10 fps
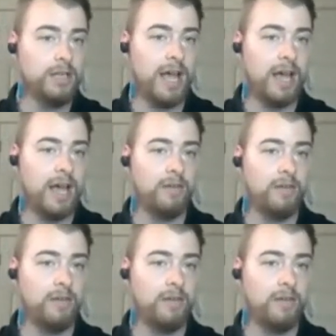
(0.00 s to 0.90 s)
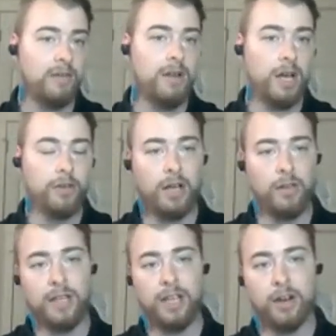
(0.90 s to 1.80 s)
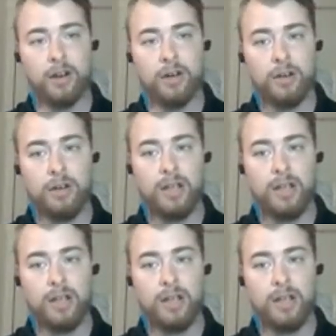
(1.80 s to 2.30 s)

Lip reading: to have other healthcare